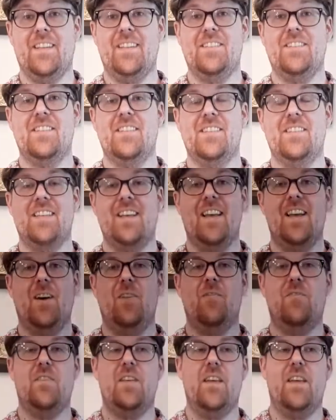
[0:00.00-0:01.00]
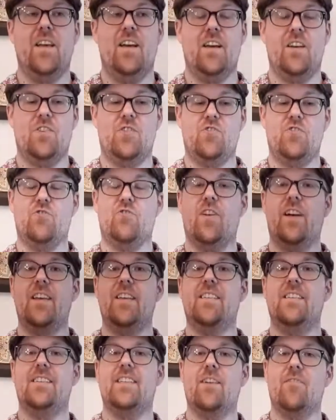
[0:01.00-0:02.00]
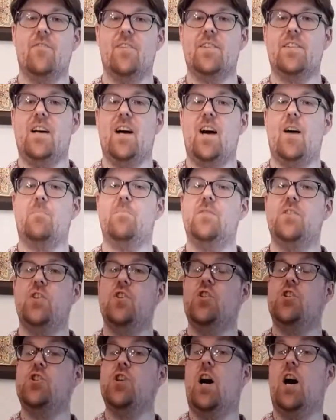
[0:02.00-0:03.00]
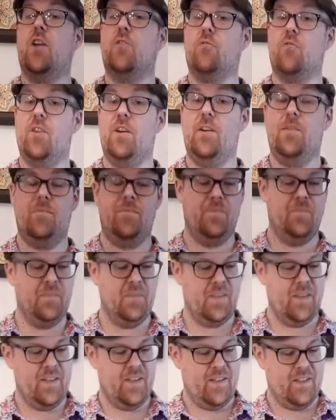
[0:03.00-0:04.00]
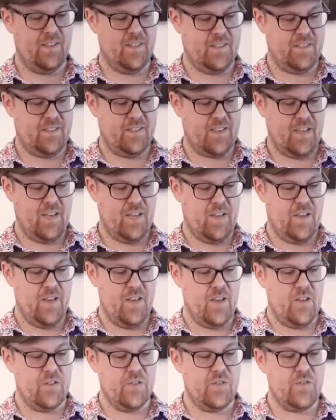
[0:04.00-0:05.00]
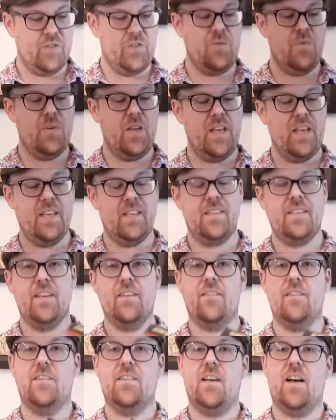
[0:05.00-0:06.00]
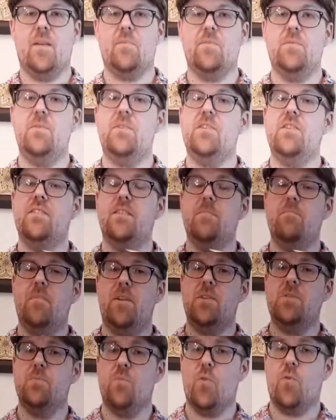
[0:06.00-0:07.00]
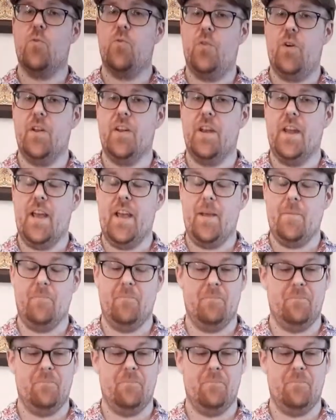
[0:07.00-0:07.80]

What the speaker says: just say of the Triceratops genre. This is a Zuniceratops, which is a much more fun name.